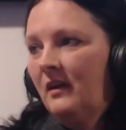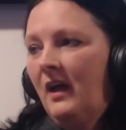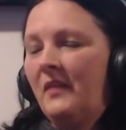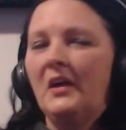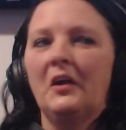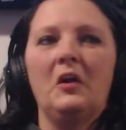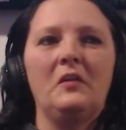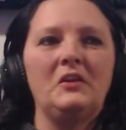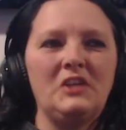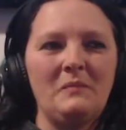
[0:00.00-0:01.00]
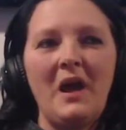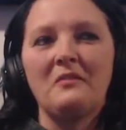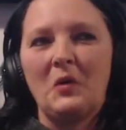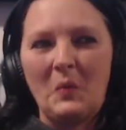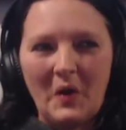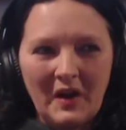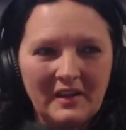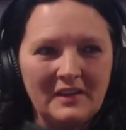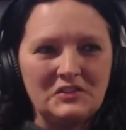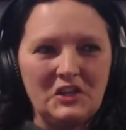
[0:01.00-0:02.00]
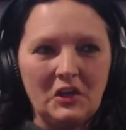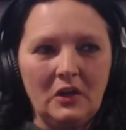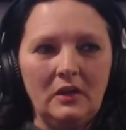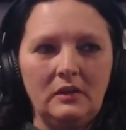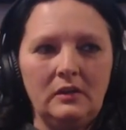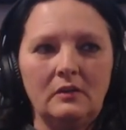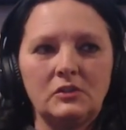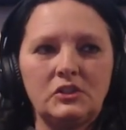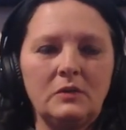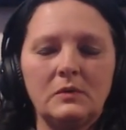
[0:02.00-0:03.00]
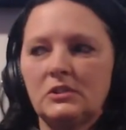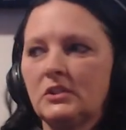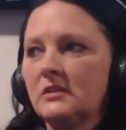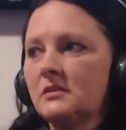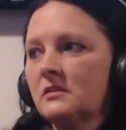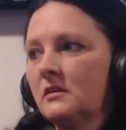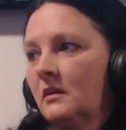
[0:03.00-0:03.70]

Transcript: and then go to the gym afterward if she could. You know, she, she was, was she just, was a young,